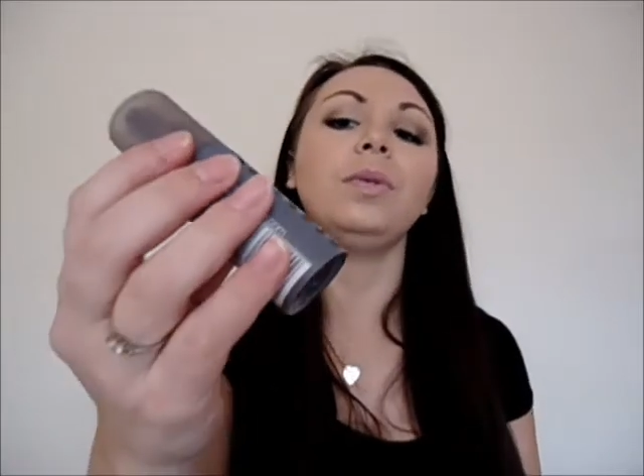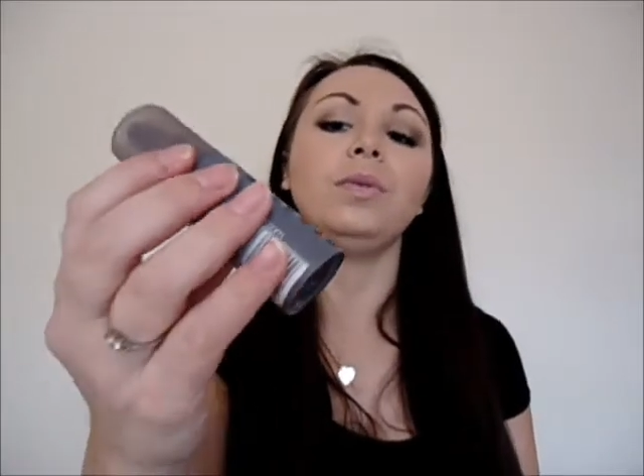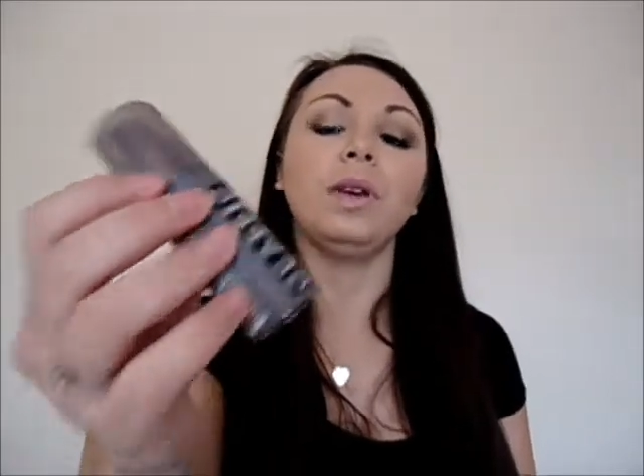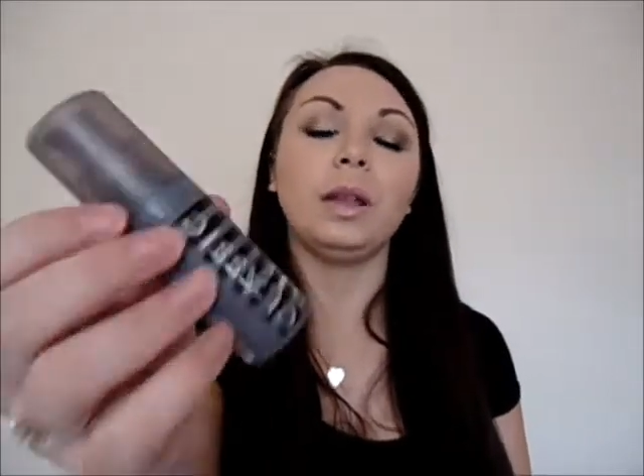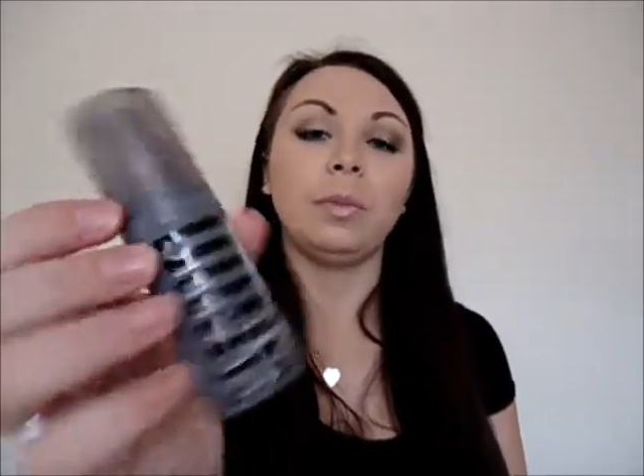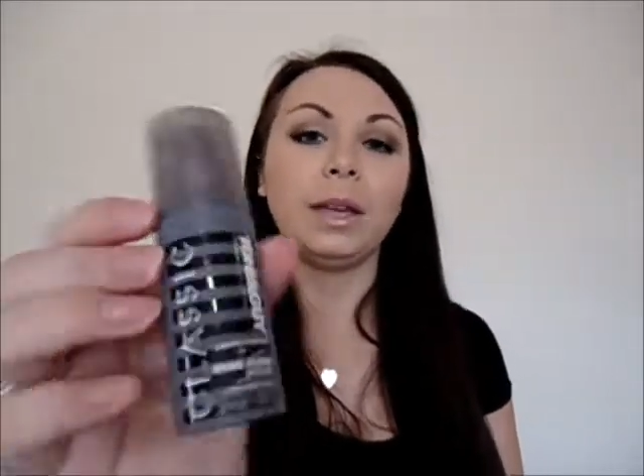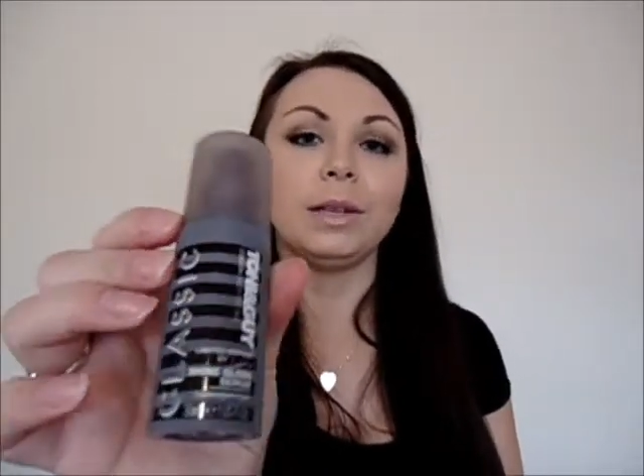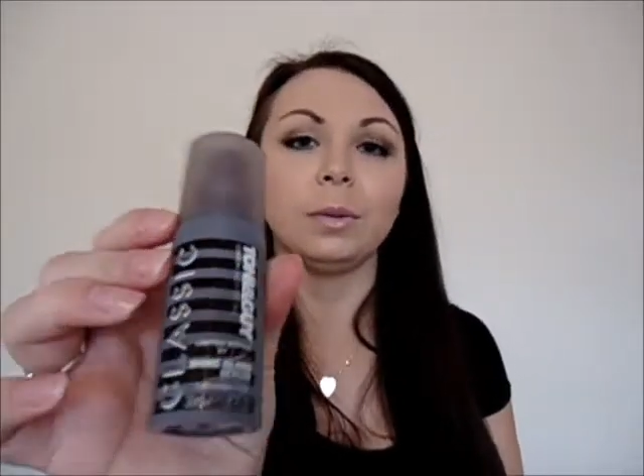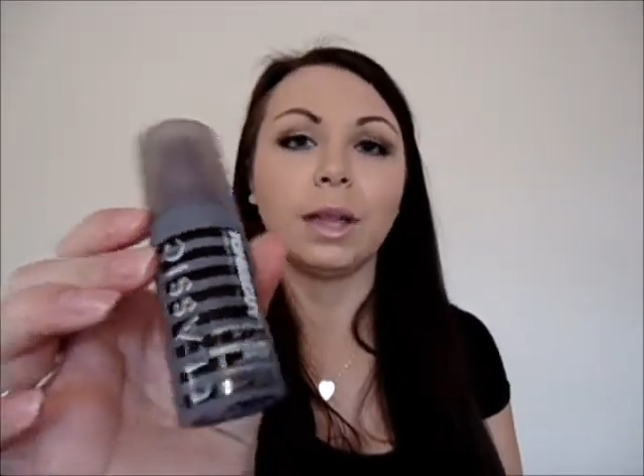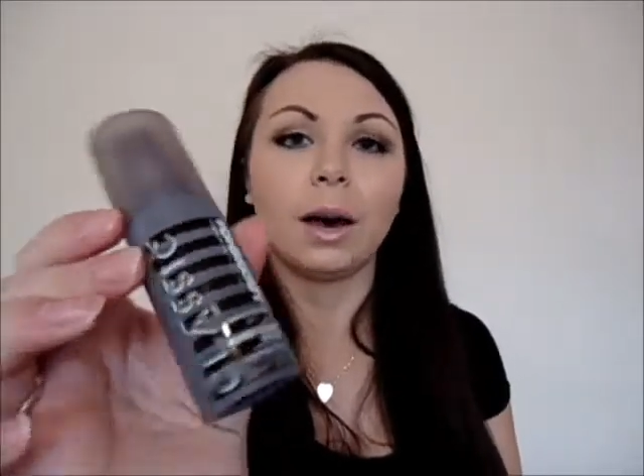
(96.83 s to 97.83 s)
really
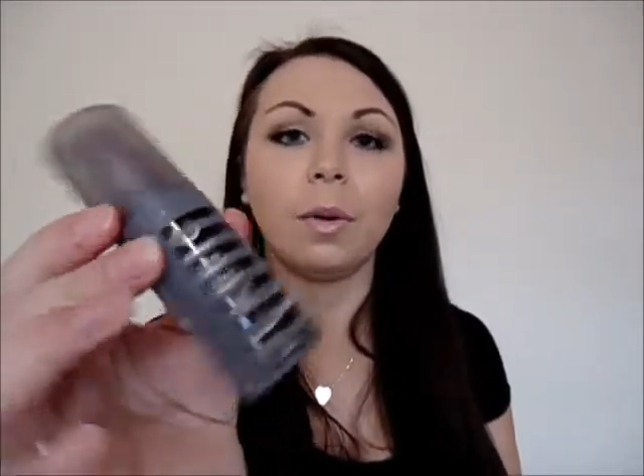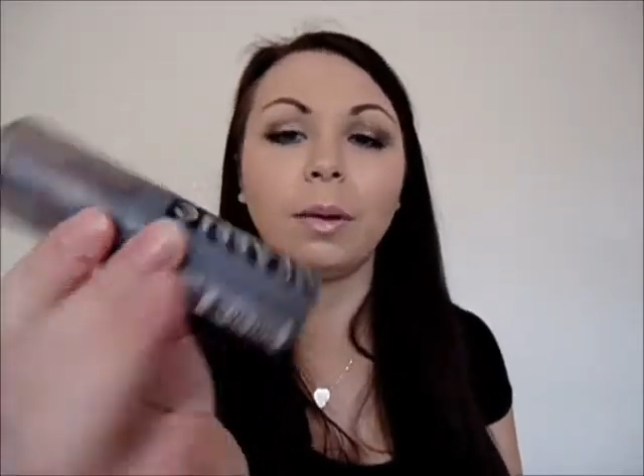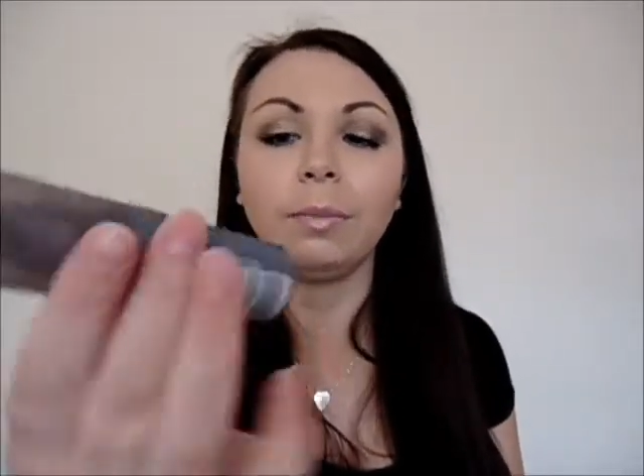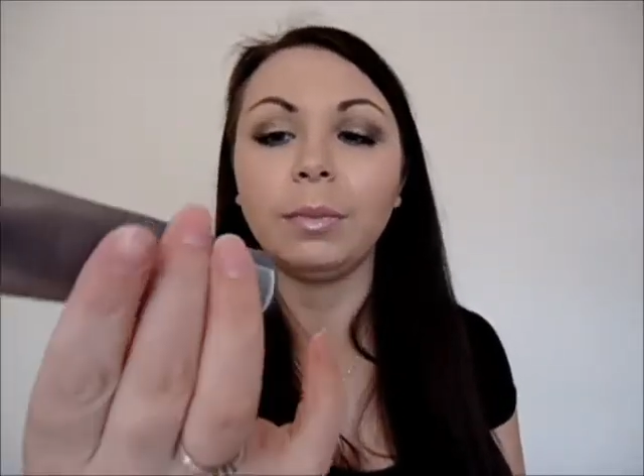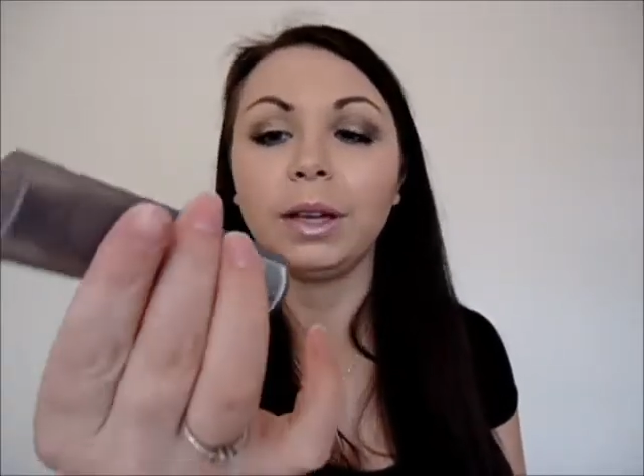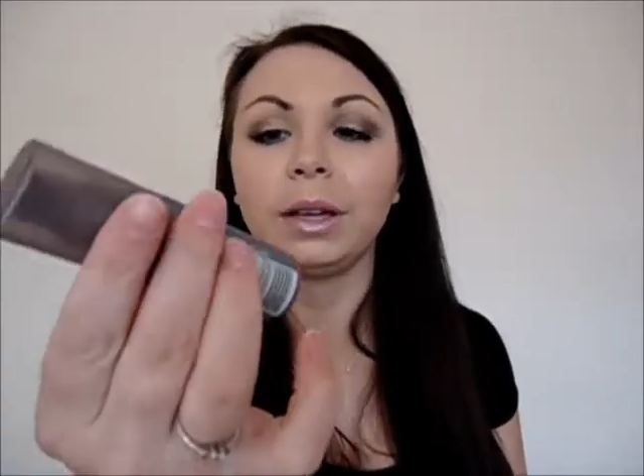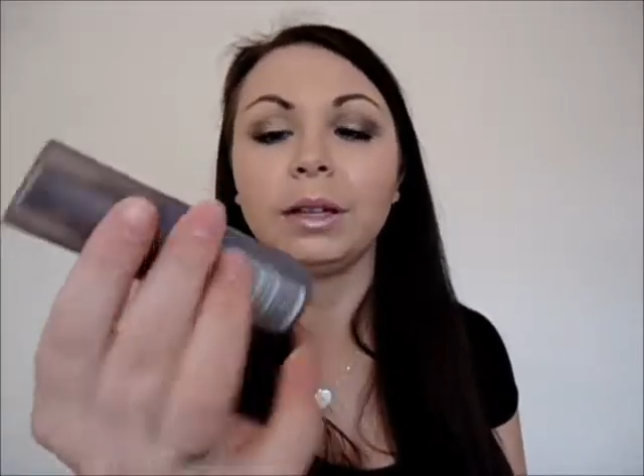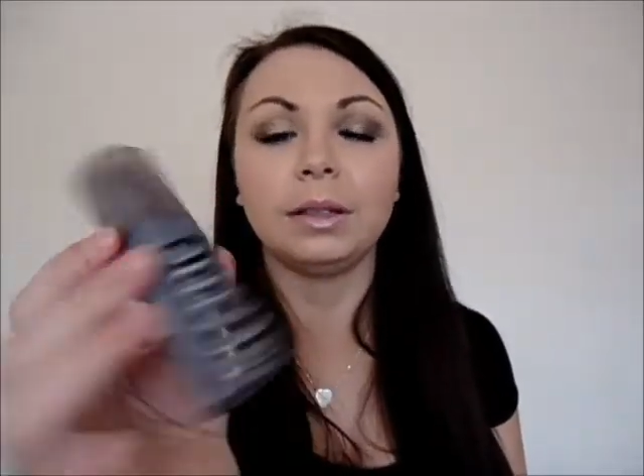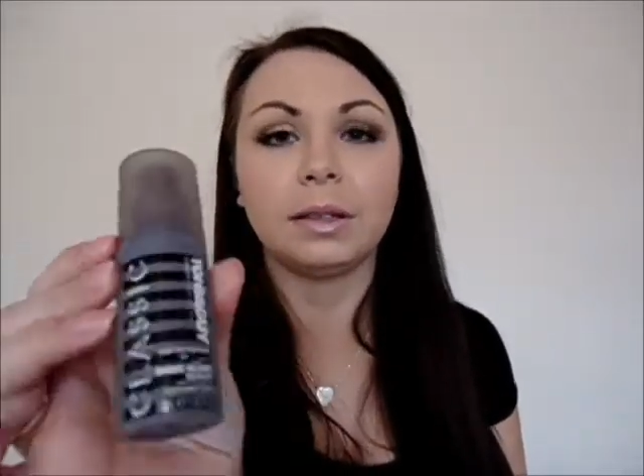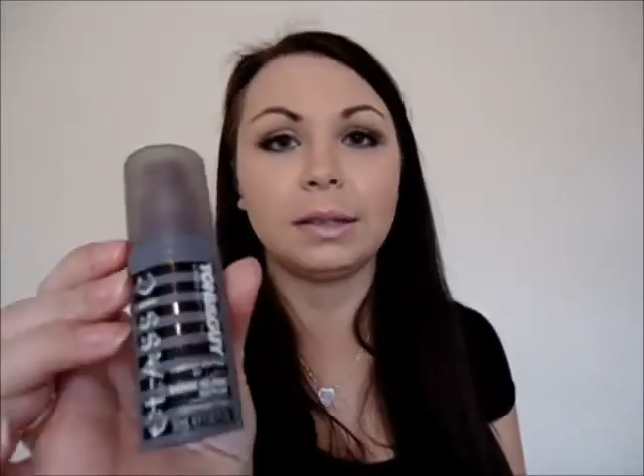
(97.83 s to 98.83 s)
pleased with that one
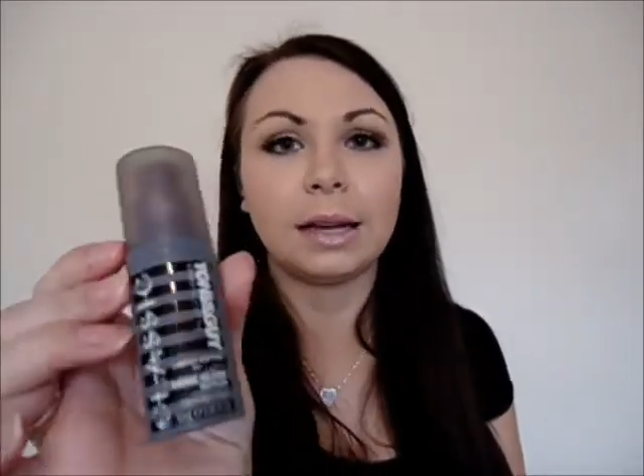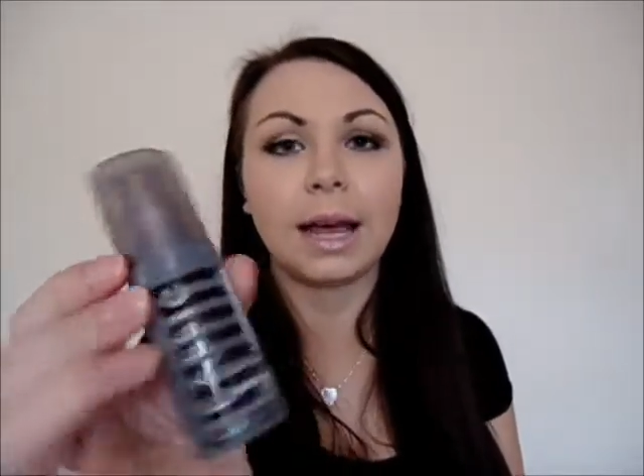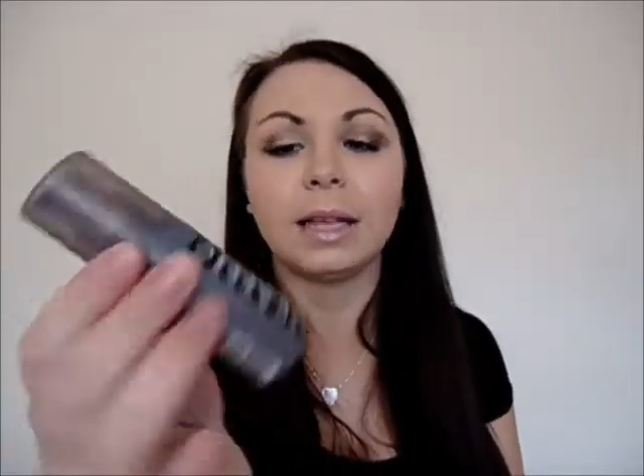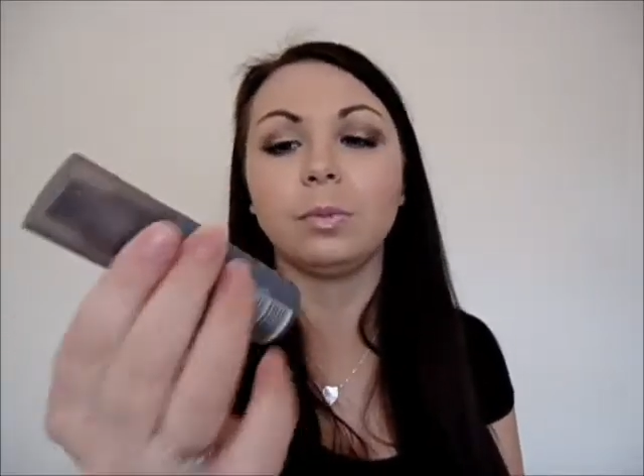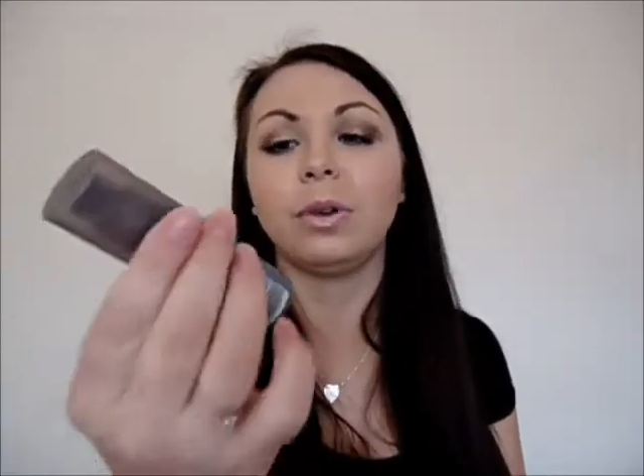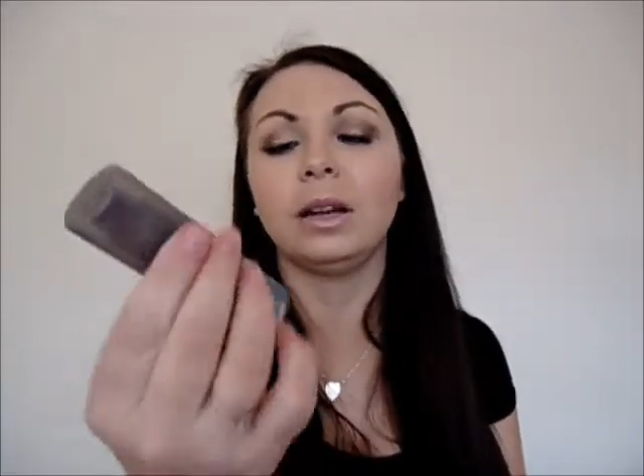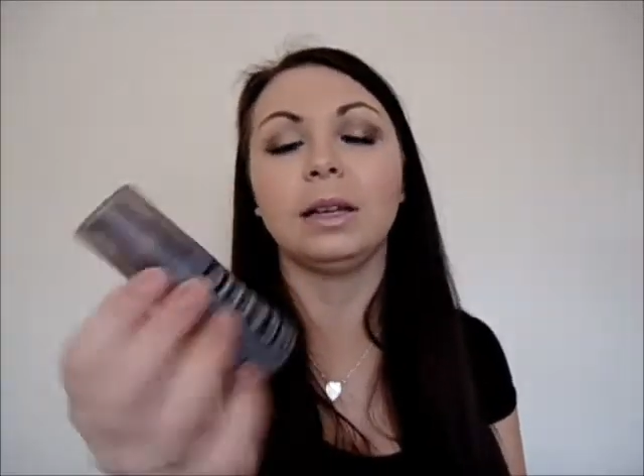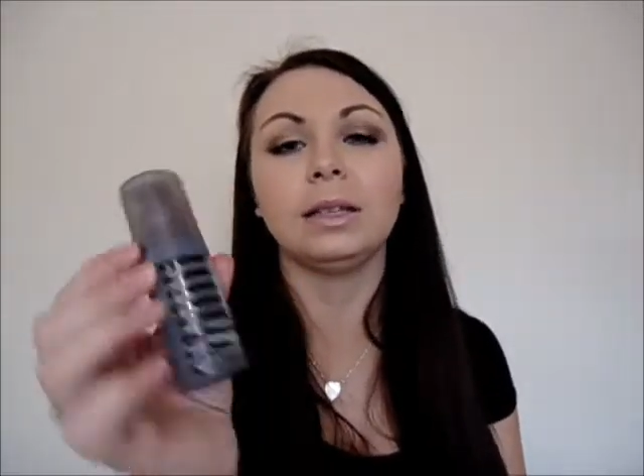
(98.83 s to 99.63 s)
because it's a nice brand,